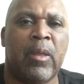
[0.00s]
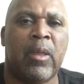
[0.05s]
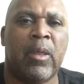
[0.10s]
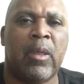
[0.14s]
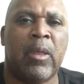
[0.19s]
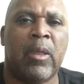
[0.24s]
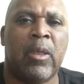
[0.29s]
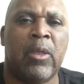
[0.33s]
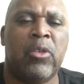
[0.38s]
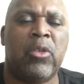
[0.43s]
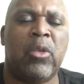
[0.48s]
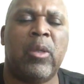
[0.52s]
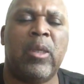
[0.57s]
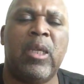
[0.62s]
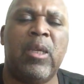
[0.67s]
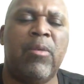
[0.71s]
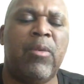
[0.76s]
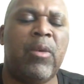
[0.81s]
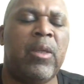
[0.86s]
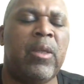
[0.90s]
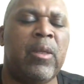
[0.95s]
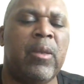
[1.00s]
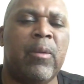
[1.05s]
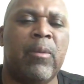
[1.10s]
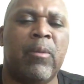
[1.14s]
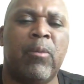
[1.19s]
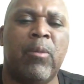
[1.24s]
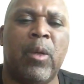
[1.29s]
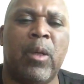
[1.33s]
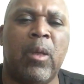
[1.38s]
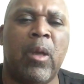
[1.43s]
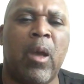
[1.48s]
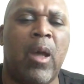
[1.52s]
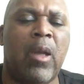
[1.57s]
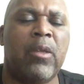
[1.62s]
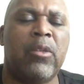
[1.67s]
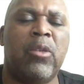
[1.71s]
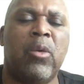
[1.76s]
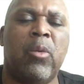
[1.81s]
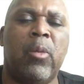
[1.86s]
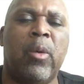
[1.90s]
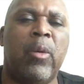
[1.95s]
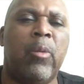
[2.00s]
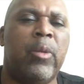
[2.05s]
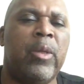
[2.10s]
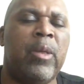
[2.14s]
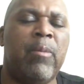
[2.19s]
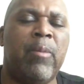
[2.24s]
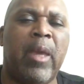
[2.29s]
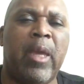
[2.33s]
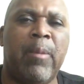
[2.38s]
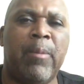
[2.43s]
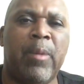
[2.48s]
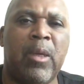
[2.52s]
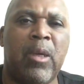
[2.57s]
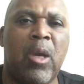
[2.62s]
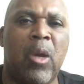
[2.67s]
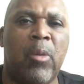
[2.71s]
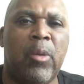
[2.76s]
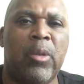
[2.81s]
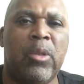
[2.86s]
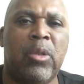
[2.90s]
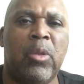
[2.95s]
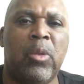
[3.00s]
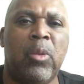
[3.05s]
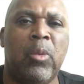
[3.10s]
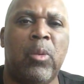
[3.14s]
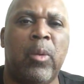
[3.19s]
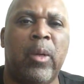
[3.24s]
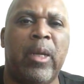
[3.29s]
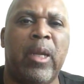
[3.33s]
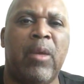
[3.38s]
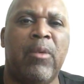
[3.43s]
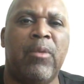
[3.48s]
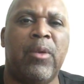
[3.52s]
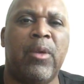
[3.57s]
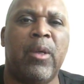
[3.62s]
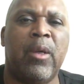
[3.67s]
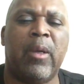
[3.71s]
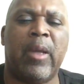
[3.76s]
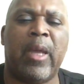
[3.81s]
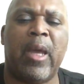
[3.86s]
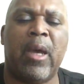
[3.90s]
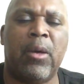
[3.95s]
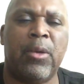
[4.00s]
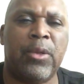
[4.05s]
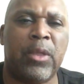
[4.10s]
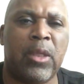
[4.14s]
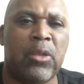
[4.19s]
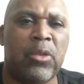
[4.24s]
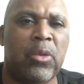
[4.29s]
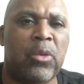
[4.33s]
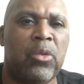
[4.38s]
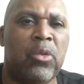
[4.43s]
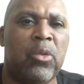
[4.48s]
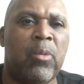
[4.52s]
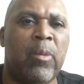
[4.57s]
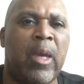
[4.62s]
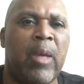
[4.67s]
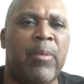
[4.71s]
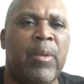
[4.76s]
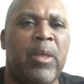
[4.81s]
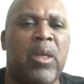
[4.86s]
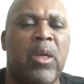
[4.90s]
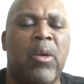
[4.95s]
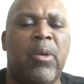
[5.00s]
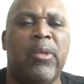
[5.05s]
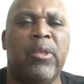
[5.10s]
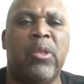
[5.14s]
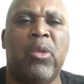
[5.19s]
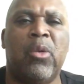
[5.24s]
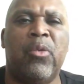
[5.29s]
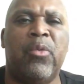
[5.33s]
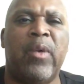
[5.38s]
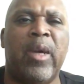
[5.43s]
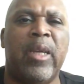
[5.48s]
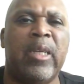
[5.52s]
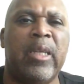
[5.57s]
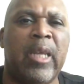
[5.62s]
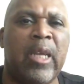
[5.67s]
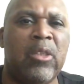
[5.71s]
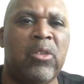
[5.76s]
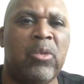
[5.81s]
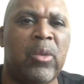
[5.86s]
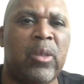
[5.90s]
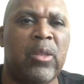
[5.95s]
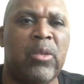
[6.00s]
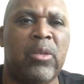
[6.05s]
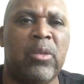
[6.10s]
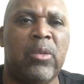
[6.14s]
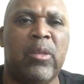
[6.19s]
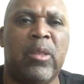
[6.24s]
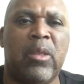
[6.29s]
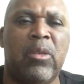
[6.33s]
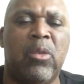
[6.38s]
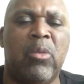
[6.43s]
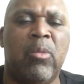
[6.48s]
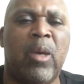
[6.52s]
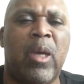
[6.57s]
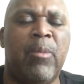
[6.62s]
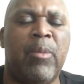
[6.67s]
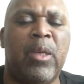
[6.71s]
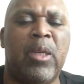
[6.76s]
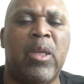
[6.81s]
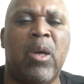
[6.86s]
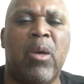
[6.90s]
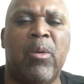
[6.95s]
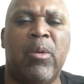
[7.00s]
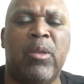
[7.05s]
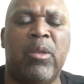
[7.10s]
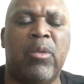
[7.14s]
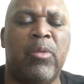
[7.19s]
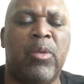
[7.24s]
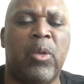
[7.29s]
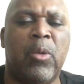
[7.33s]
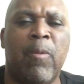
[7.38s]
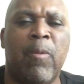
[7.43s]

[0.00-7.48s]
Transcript: So even regardless of what we may be going through, whatever health issues you might be going through, financial issues that you might be going through,